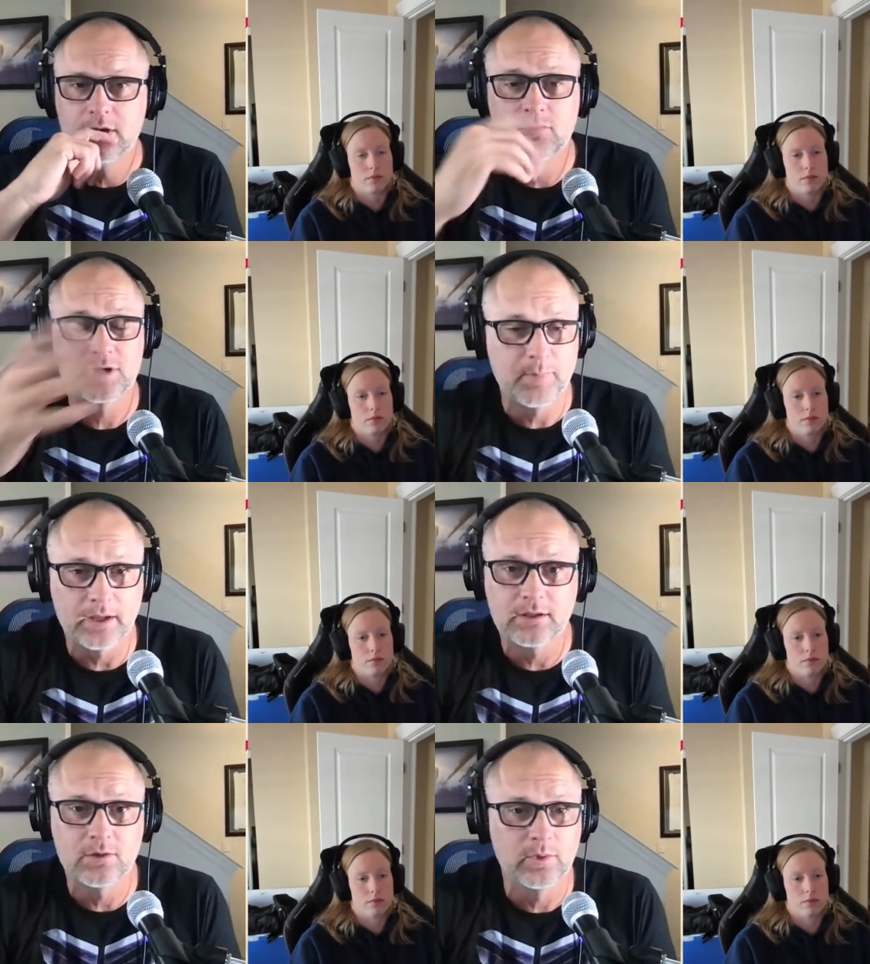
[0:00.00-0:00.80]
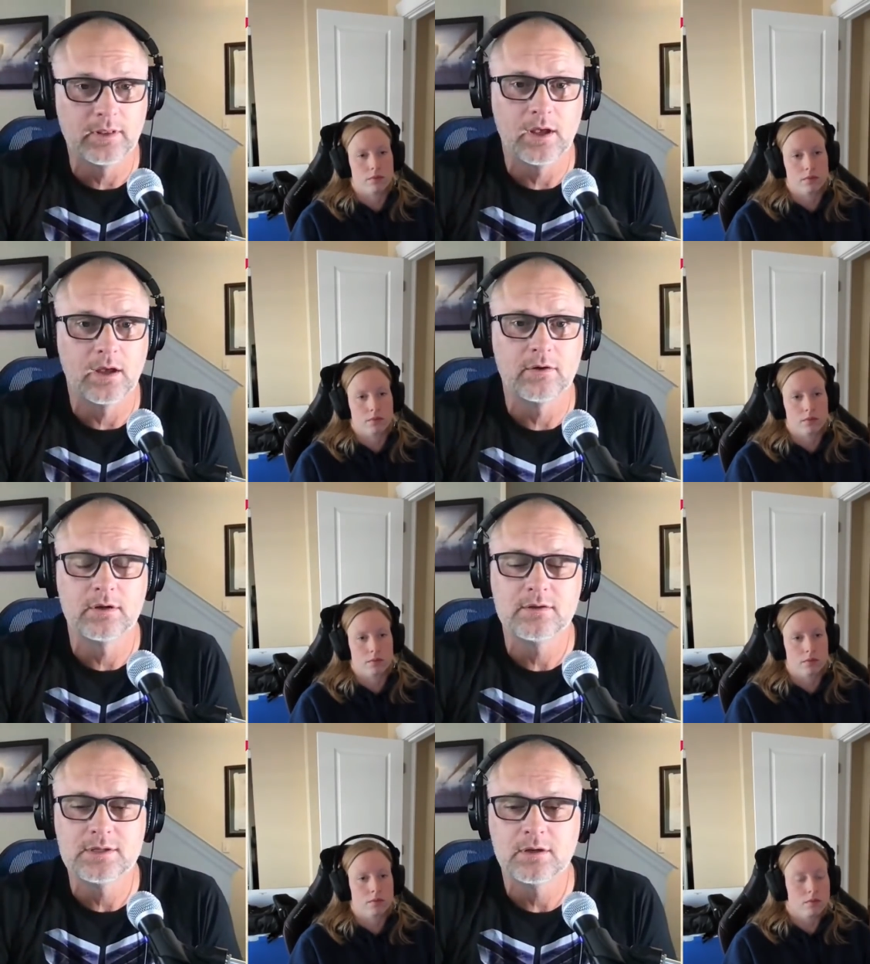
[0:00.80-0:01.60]
Speaker 1: You are expecting to win the hundred
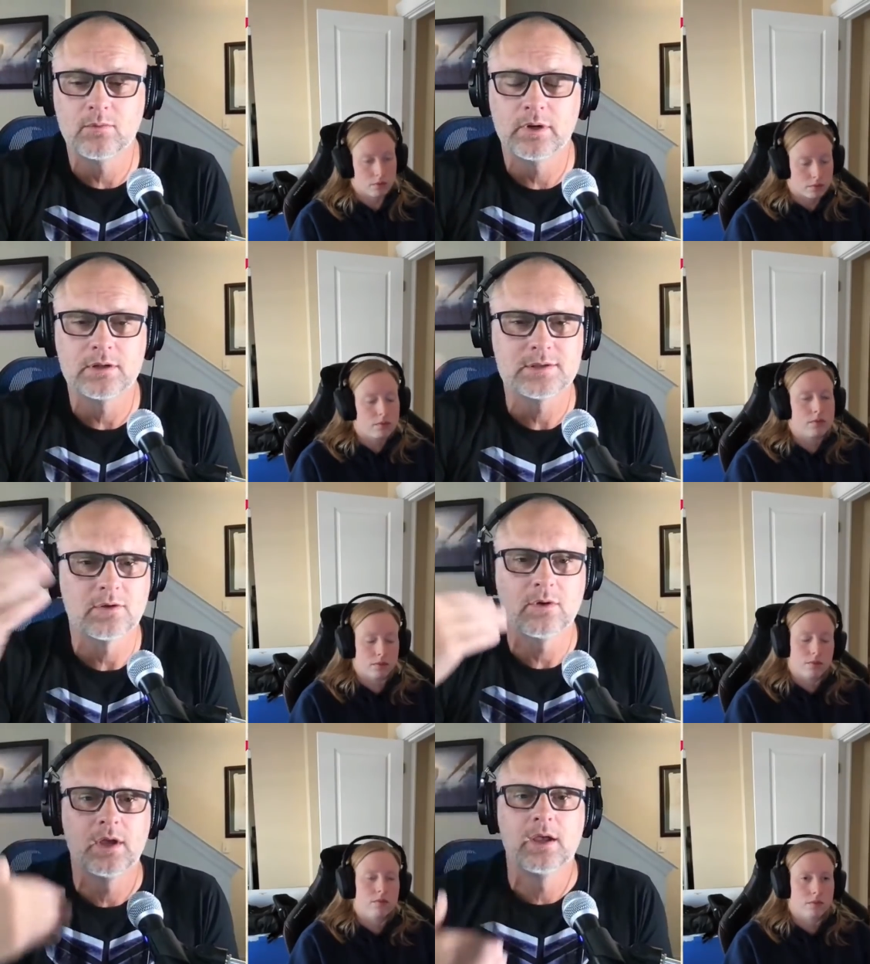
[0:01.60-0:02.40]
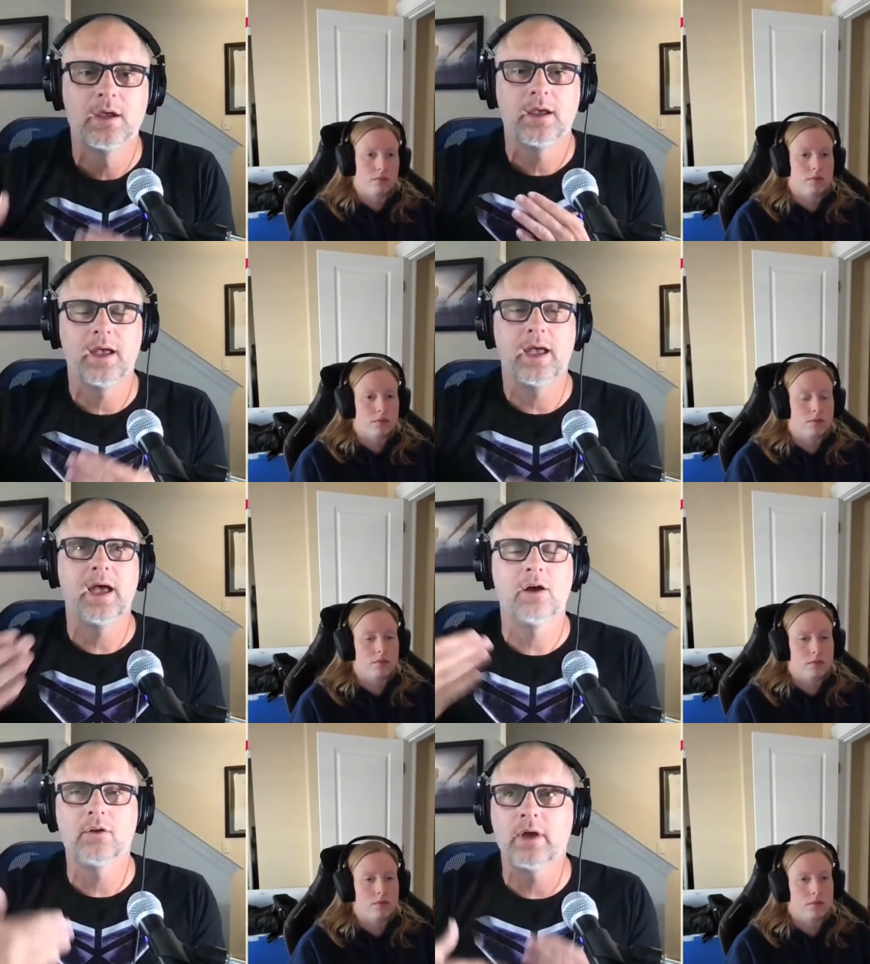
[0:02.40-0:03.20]
and didn't win it. Mm-hmm. So
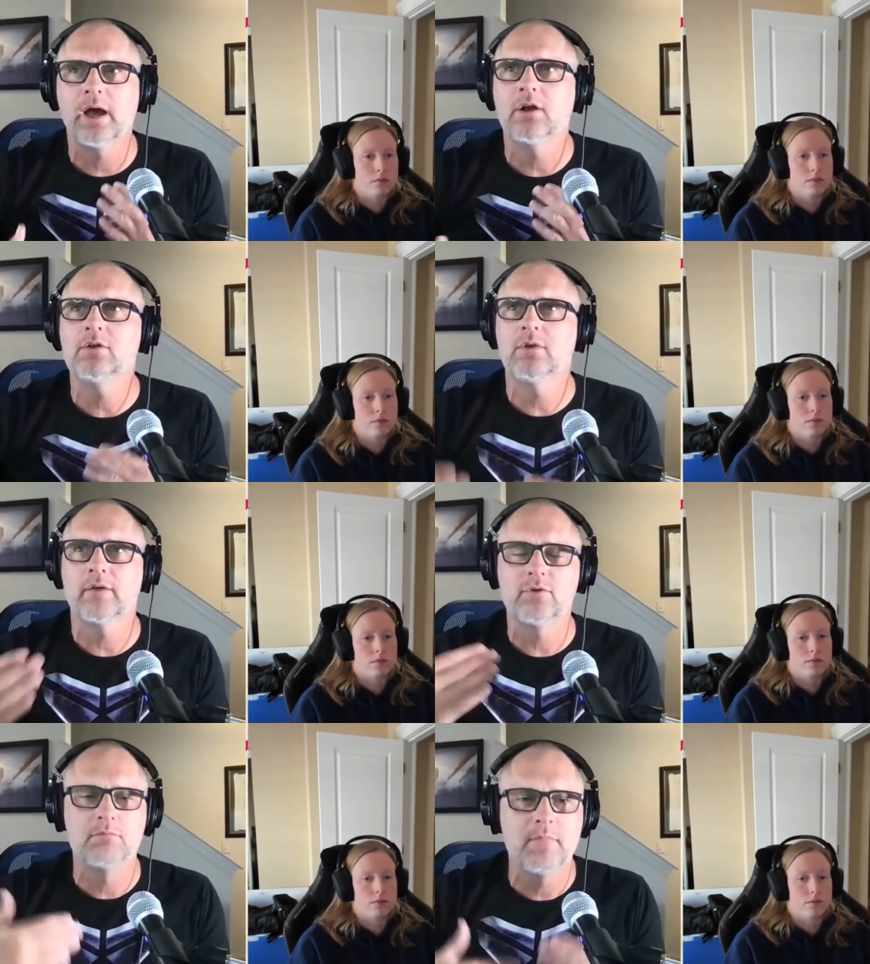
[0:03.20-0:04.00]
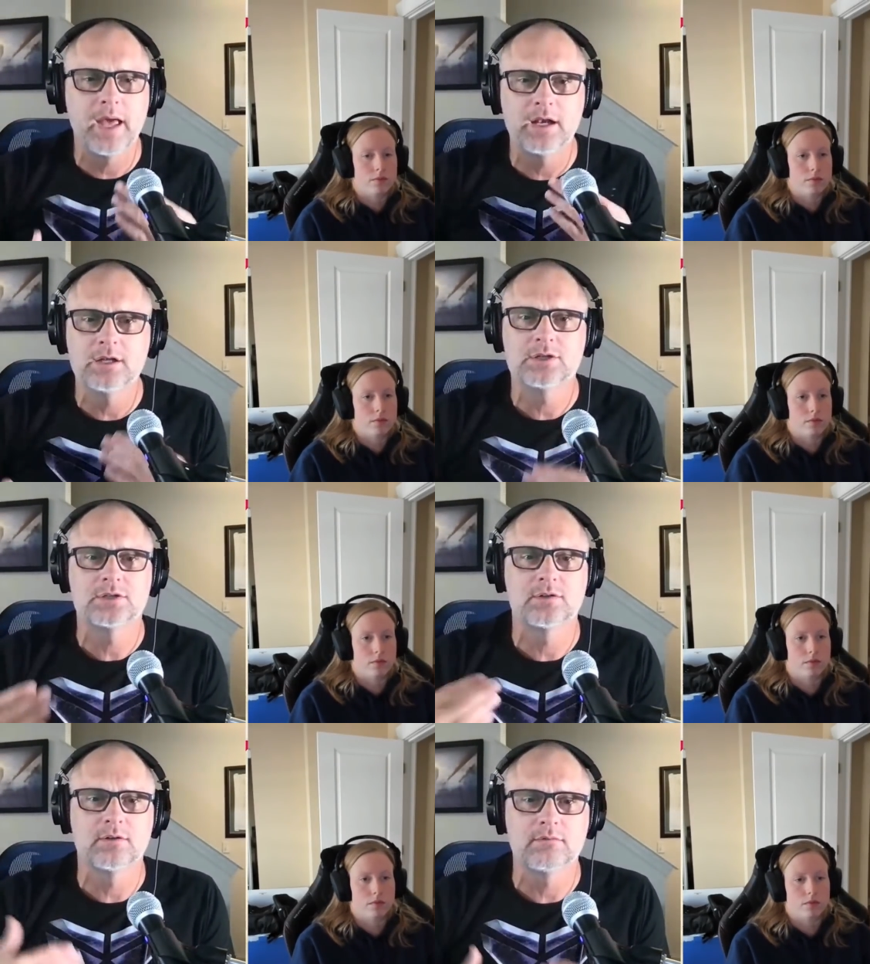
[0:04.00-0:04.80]
how how do you have you
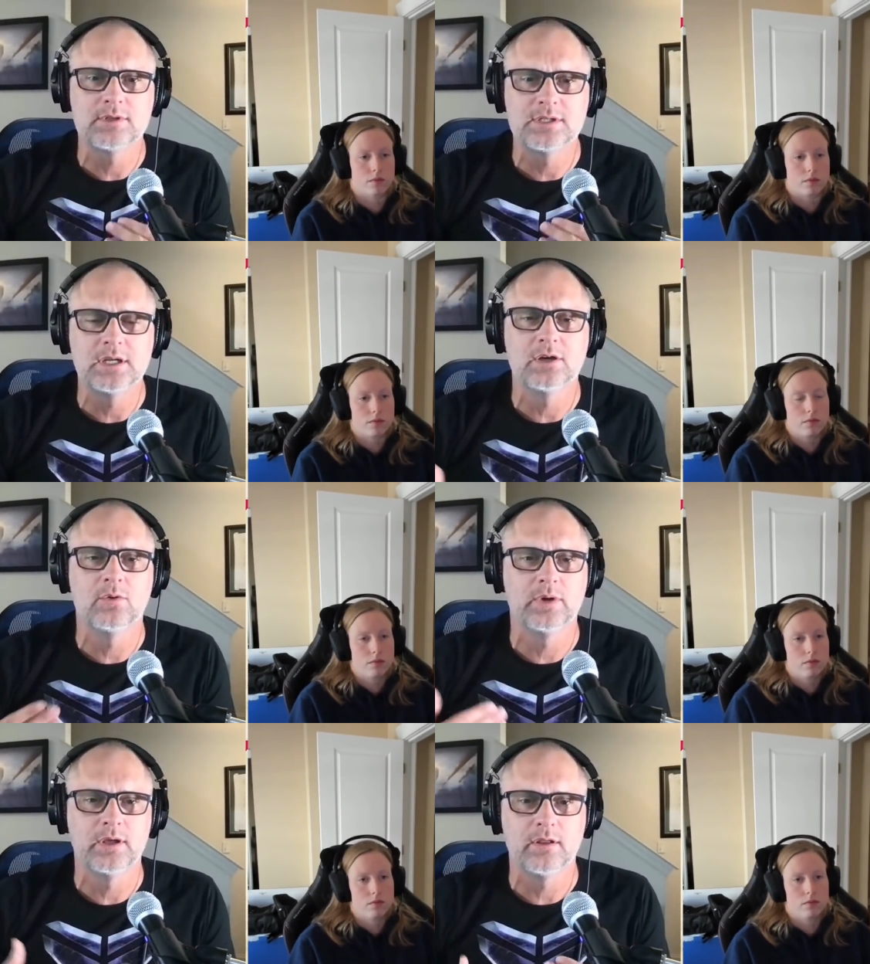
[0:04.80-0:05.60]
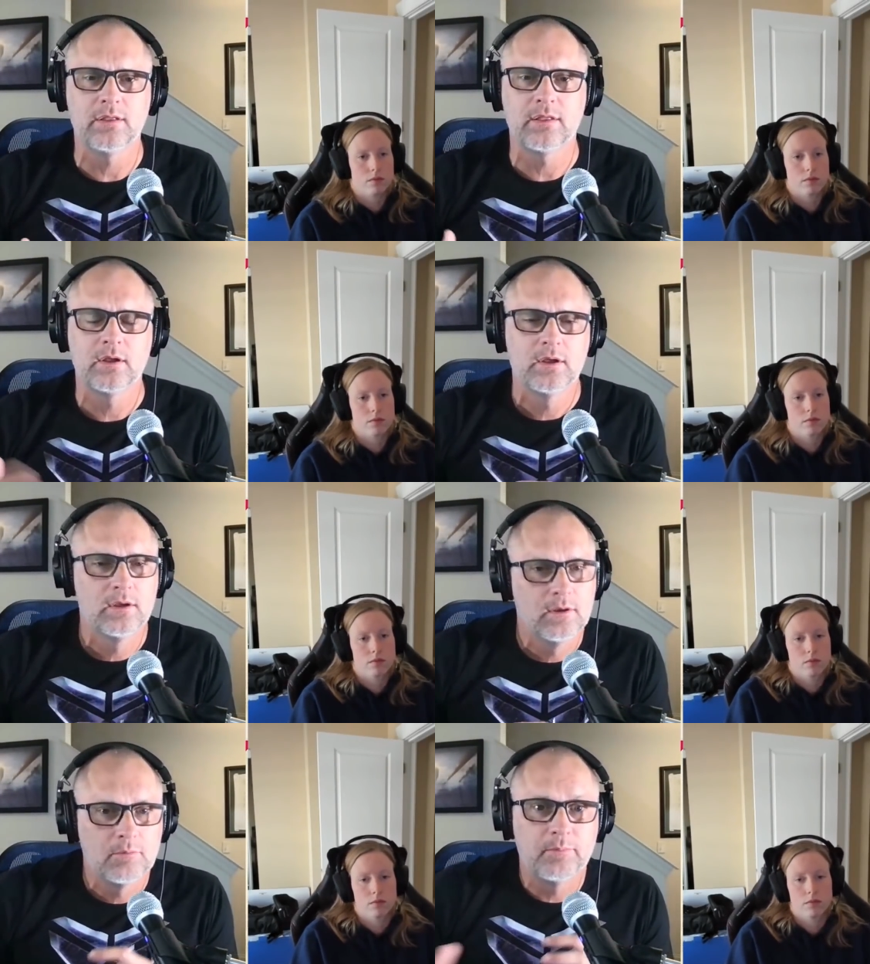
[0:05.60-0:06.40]
managed to deal with
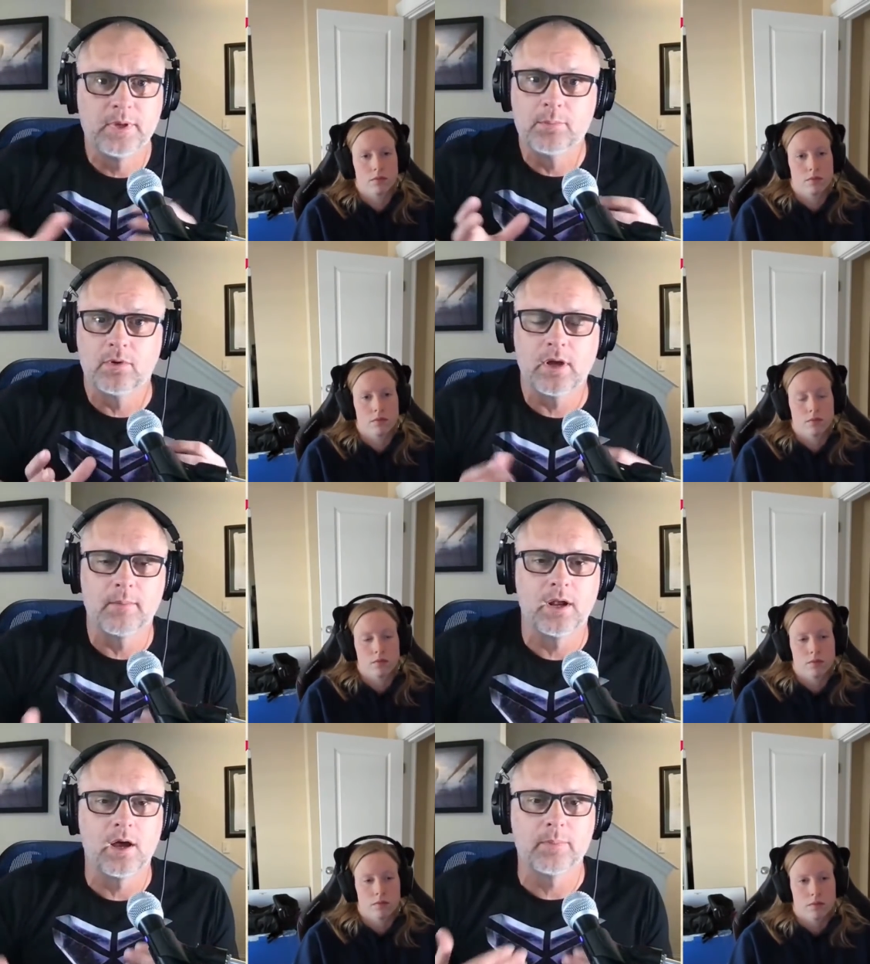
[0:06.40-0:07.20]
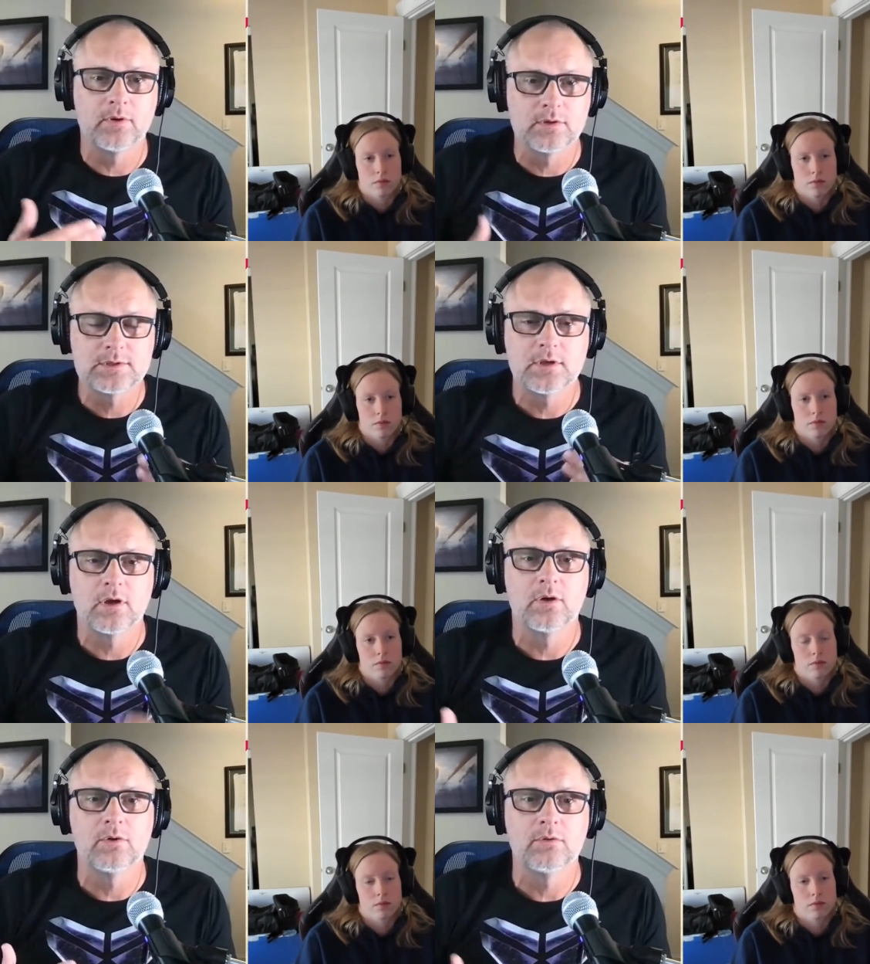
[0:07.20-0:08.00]
people coming up and
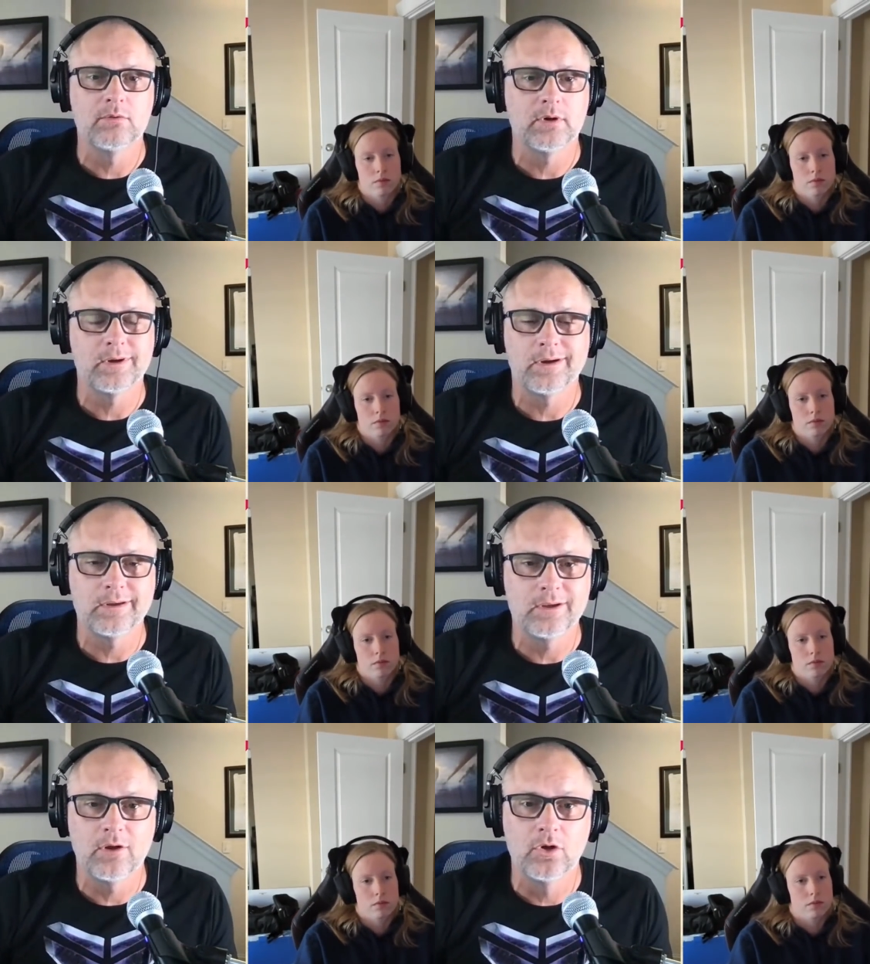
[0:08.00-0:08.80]
also uh, you know